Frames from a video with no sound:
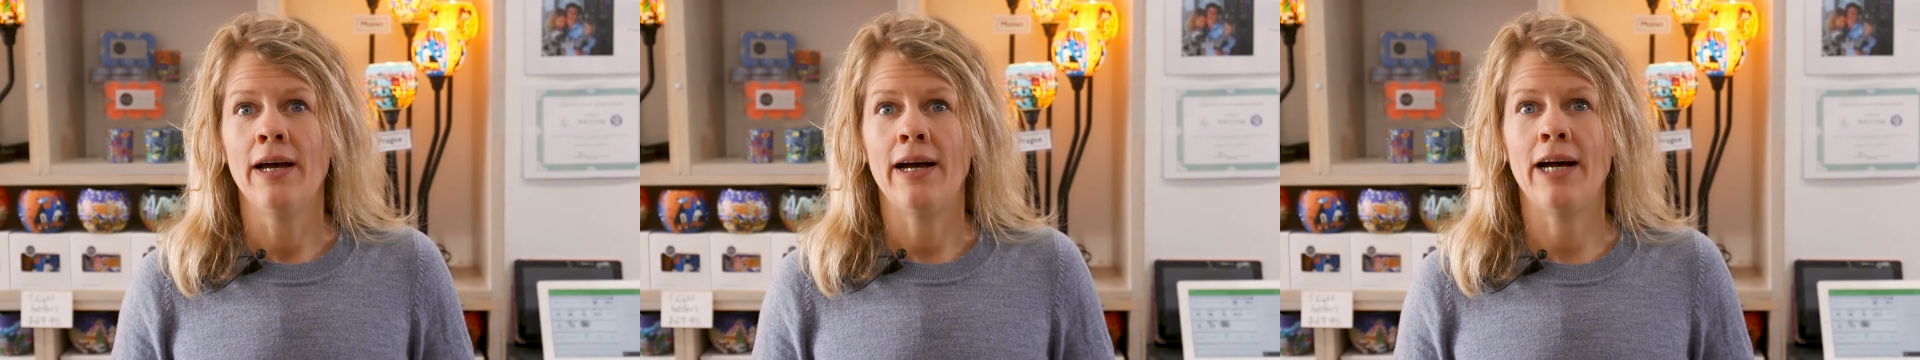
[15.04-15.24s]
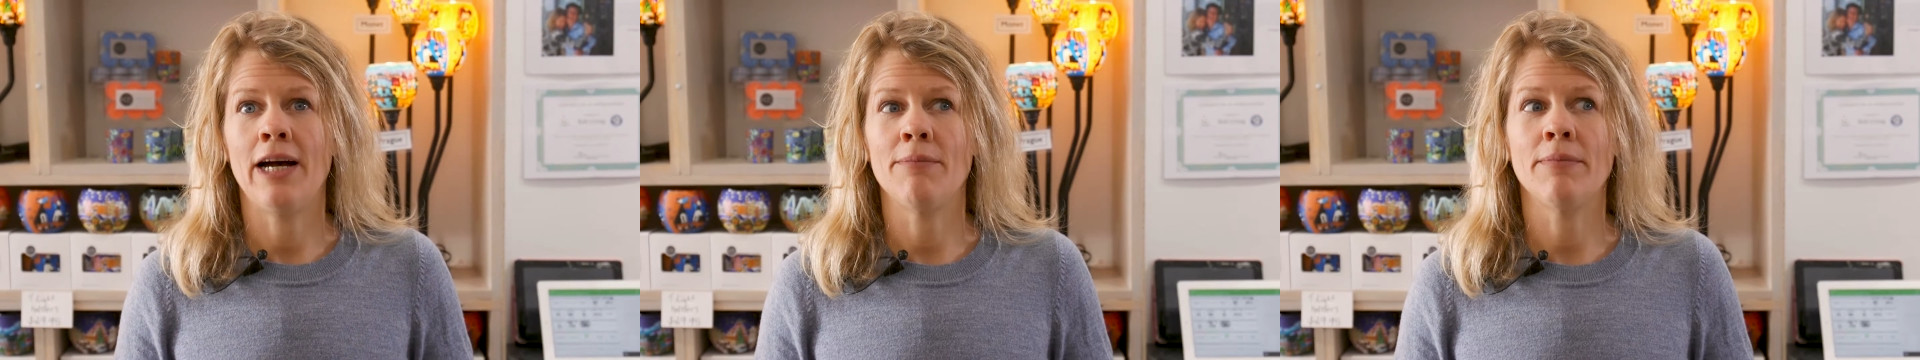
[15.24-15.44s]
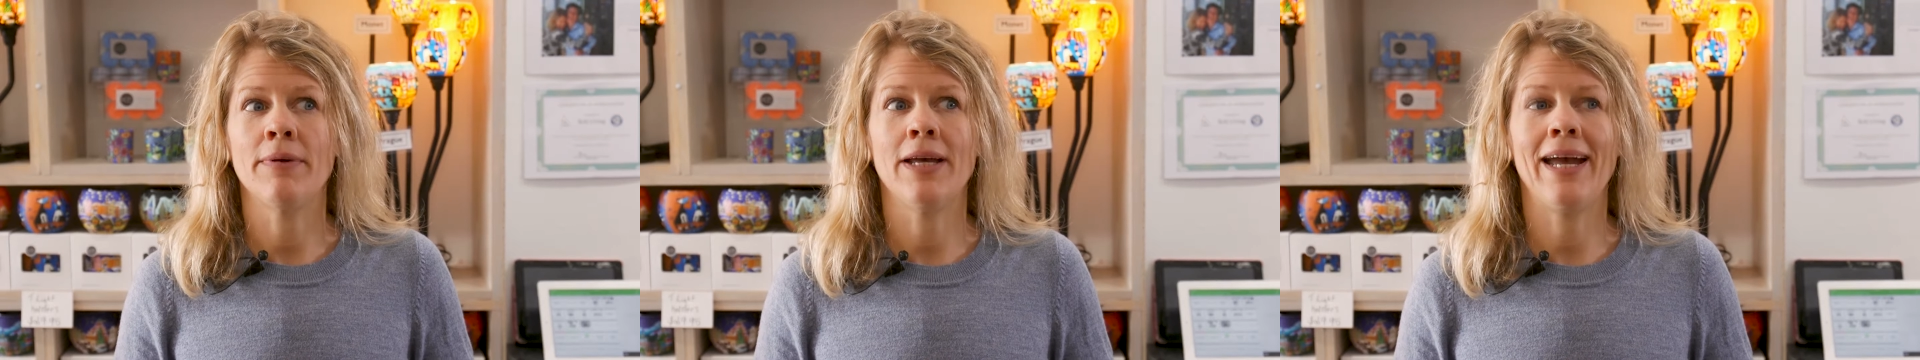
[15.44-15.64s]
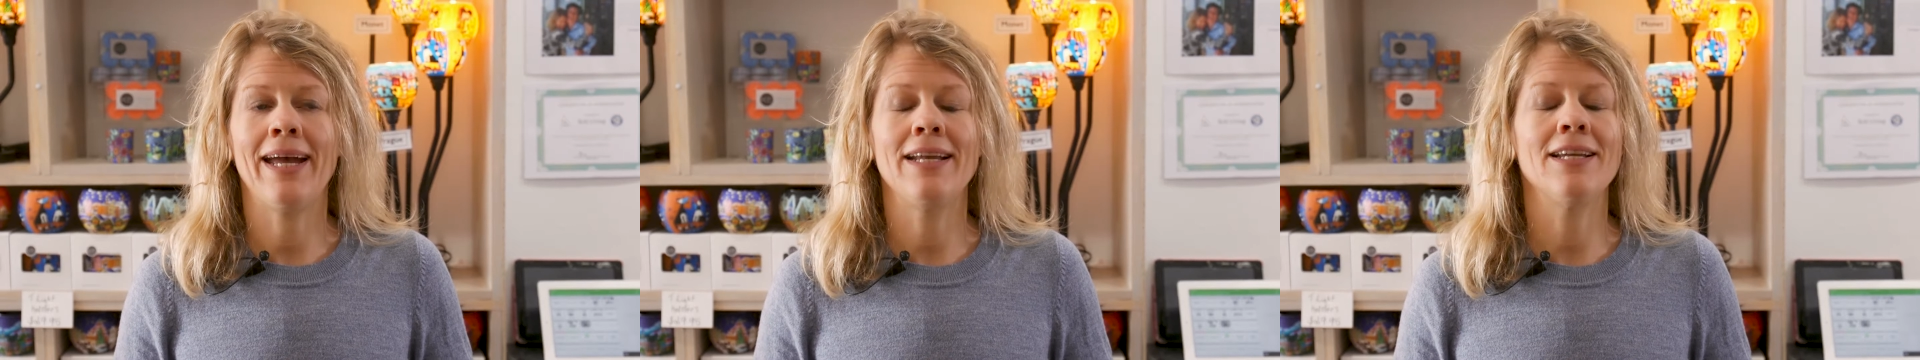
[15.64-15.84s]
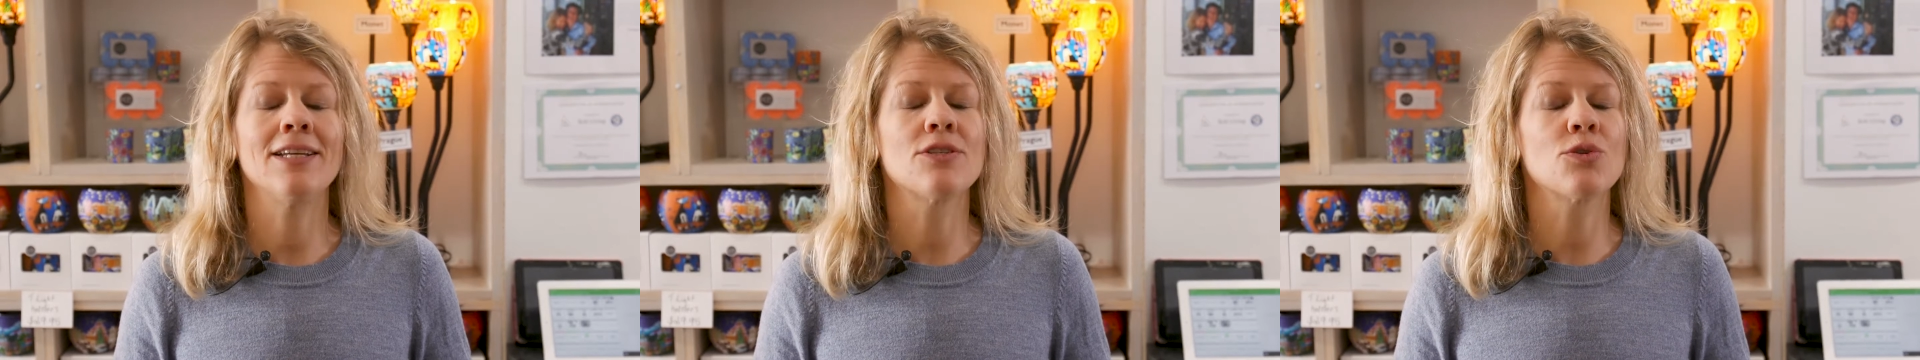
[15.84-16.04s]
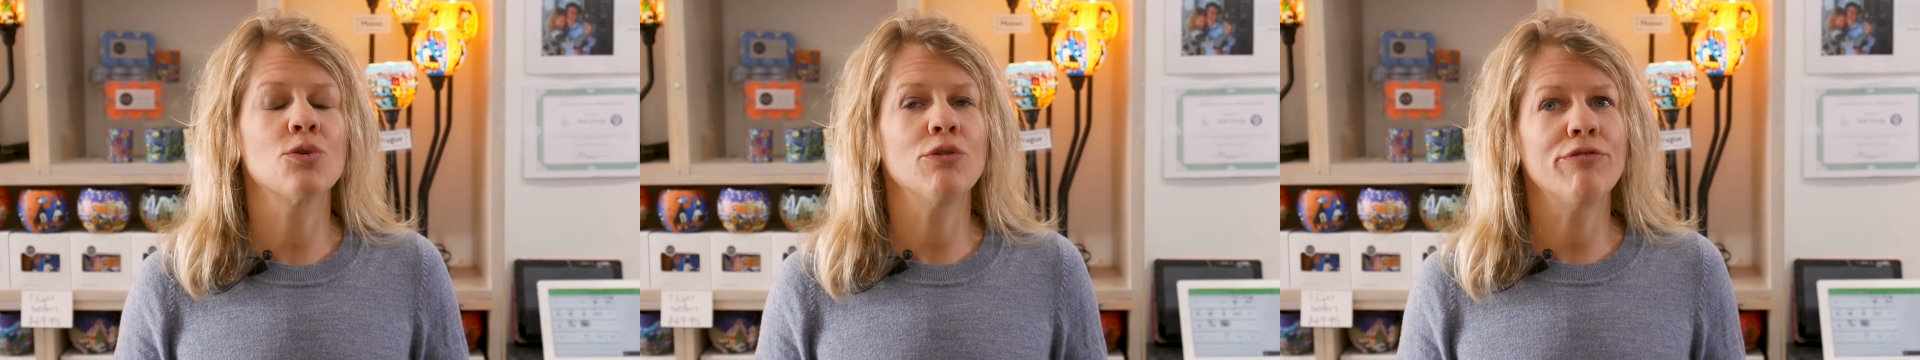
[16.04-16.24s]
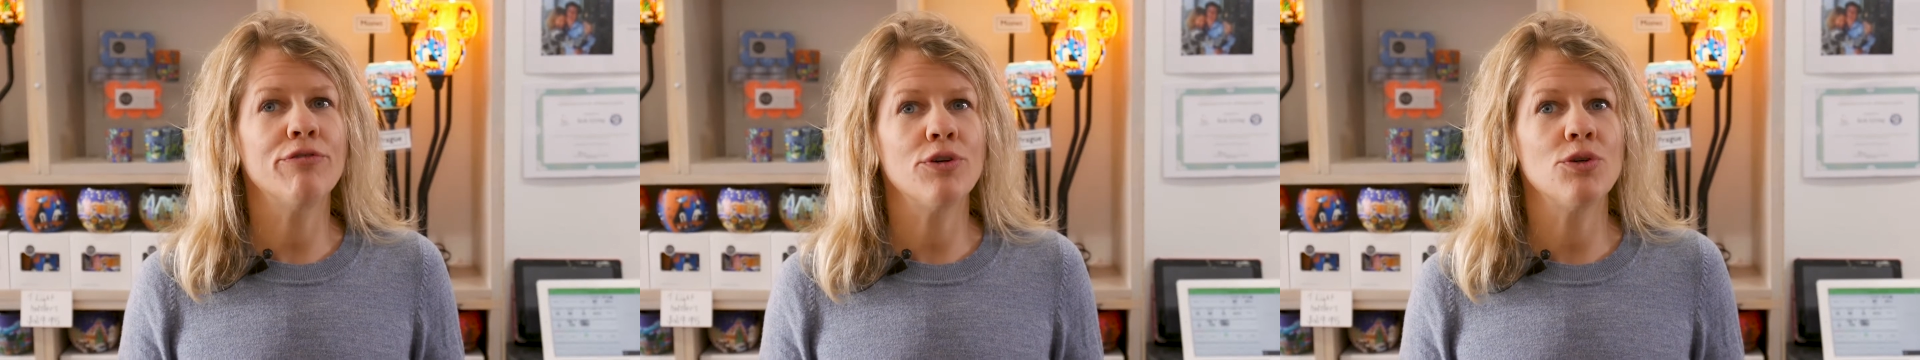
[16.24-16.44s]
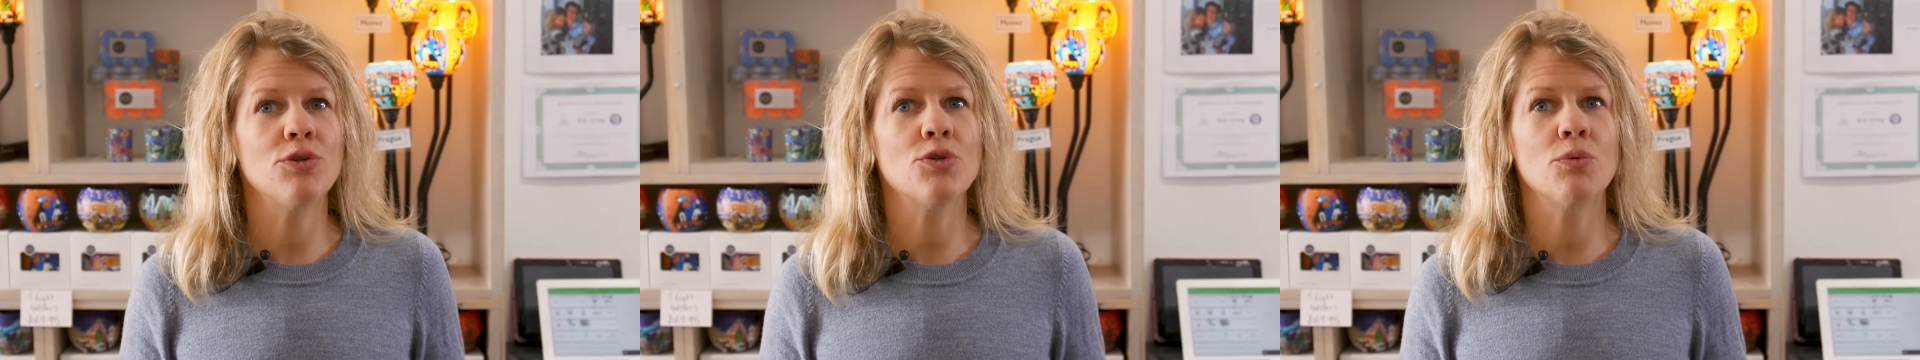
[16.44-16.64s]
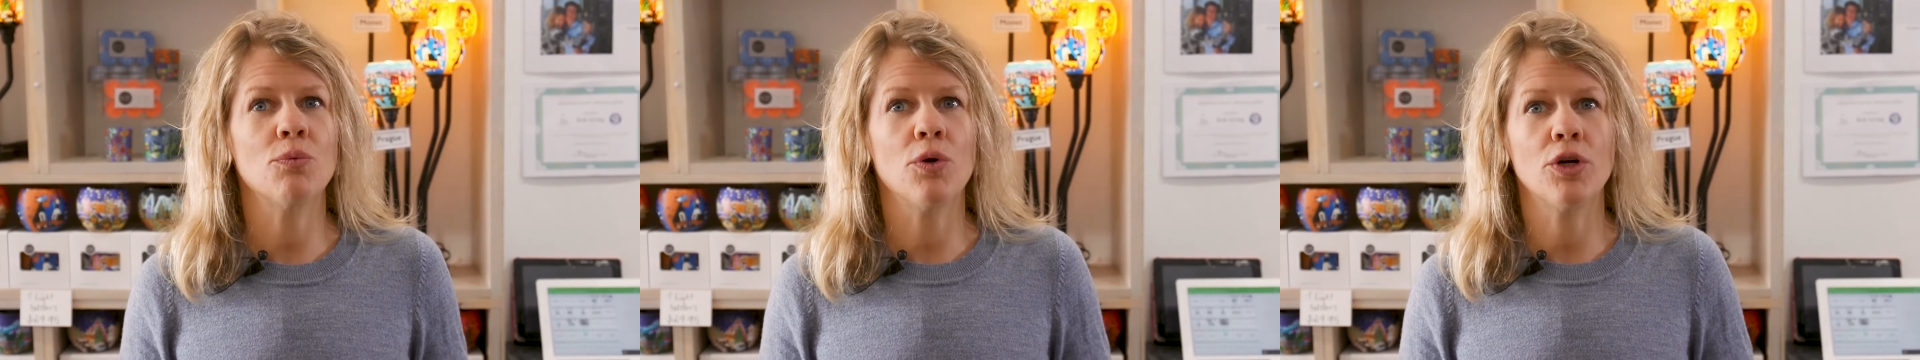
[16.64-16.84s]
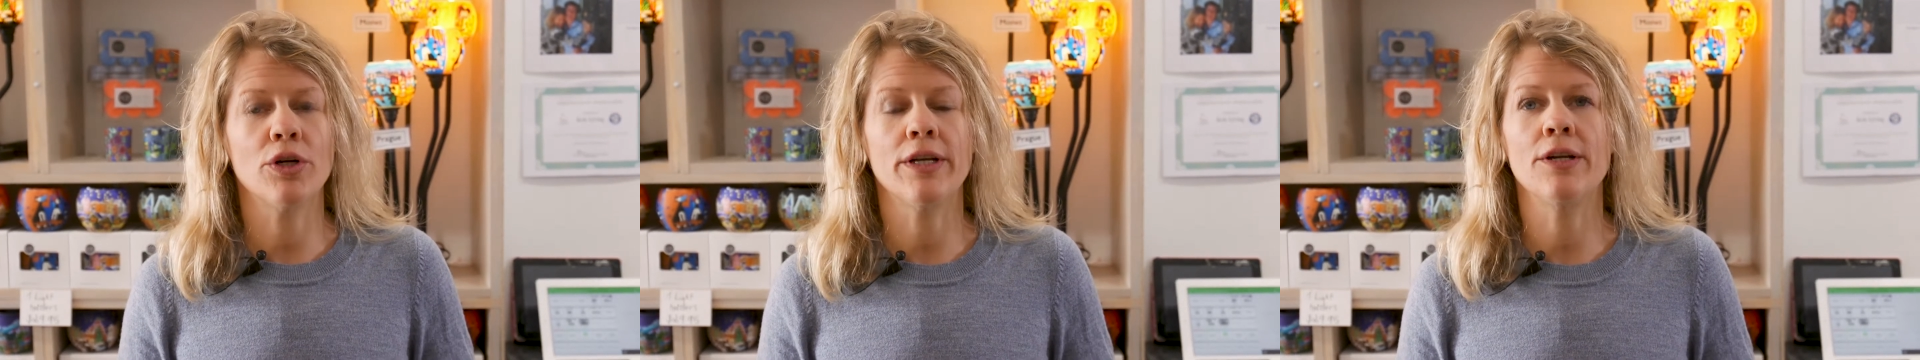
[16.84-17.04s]
And it's good for you to
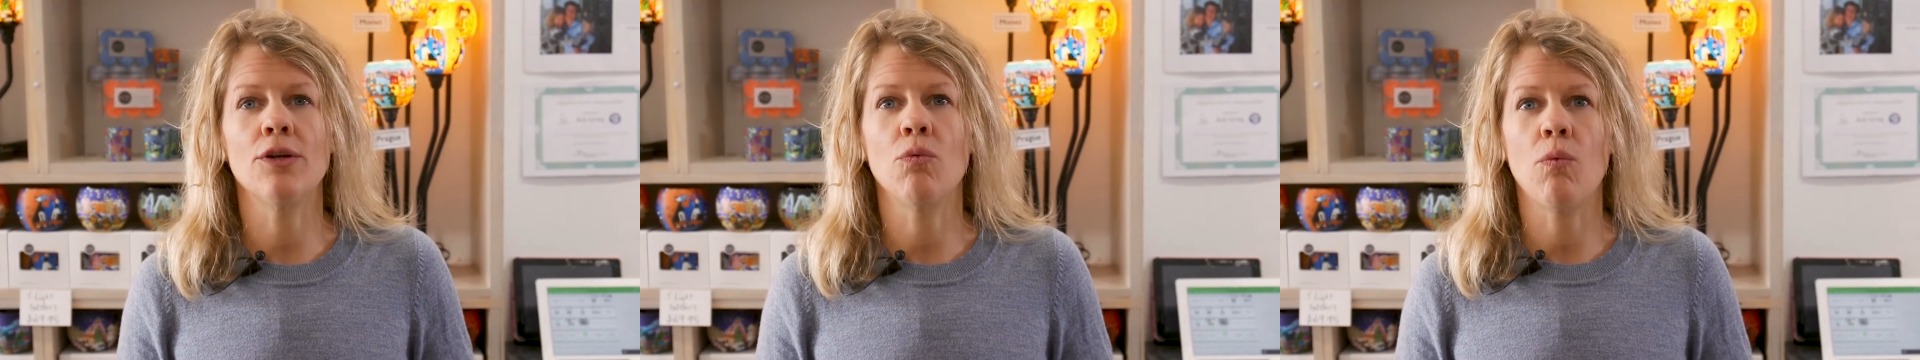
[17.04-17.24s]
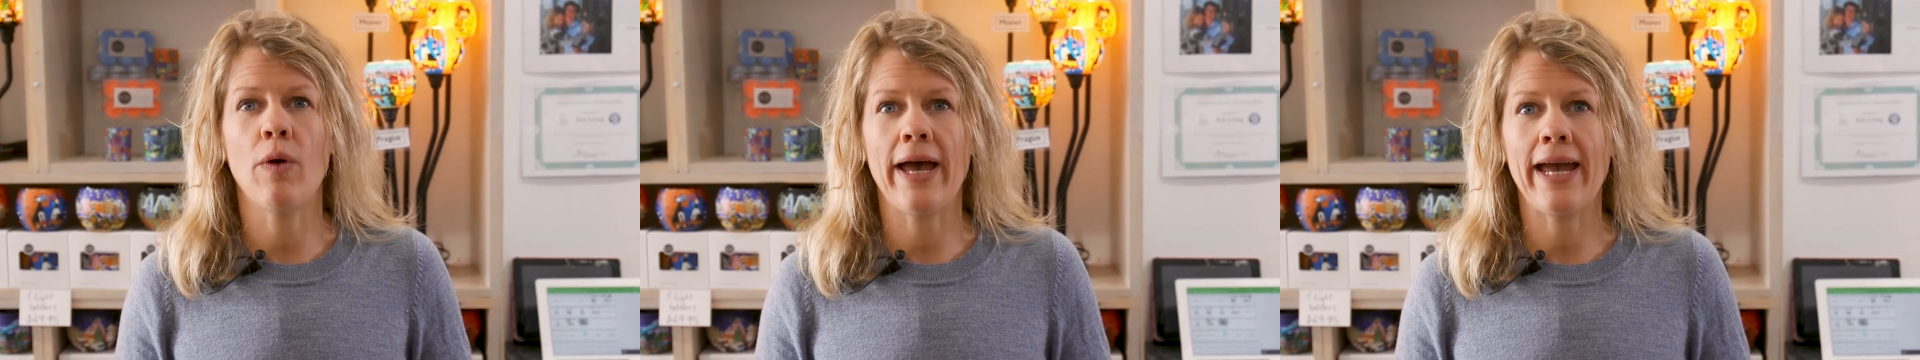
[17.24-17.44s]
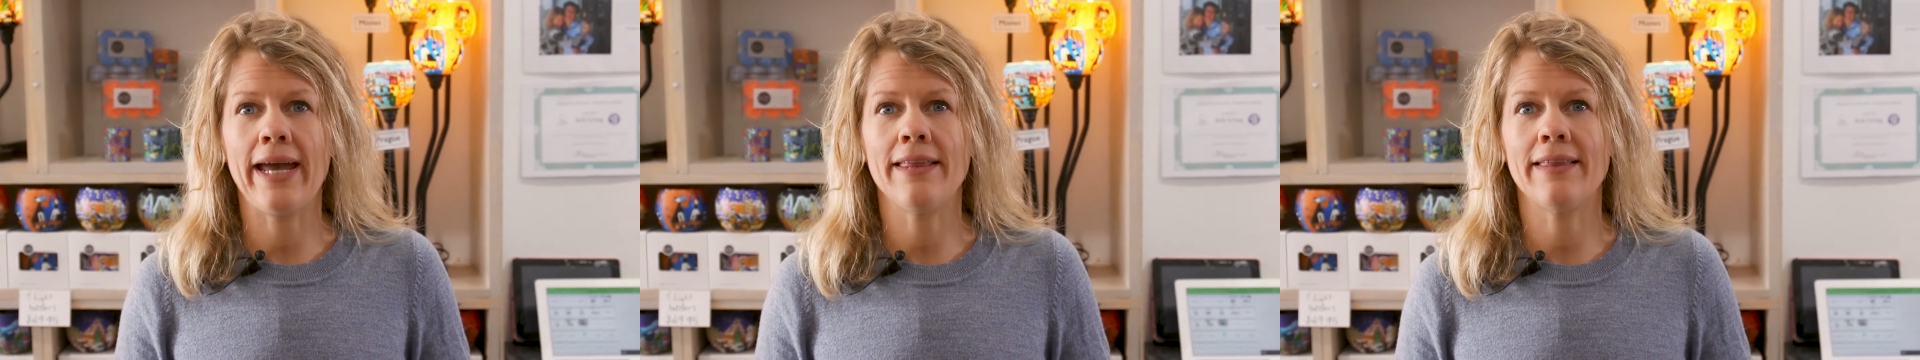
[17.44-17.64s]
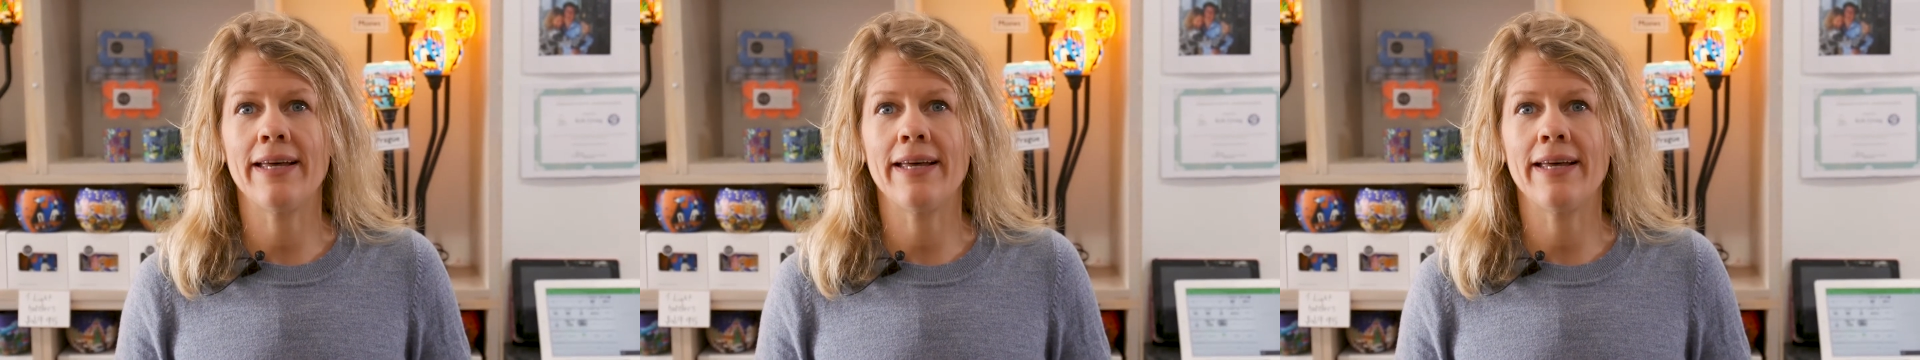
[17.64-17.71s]
word it in a way